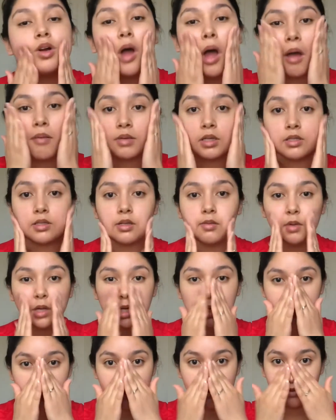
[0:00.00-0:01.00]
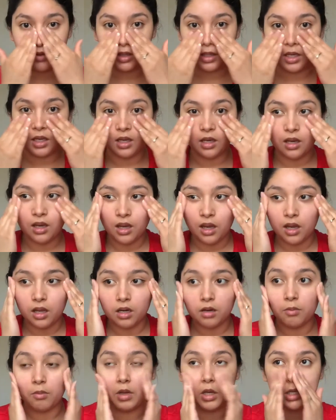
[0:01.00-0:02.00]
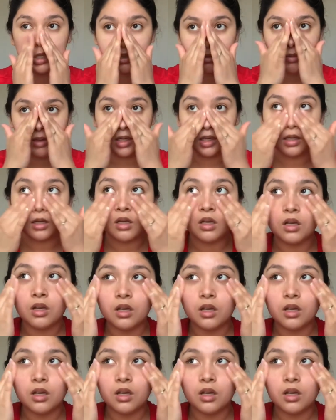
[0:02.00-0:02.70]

obviously because of the heat, and it makes me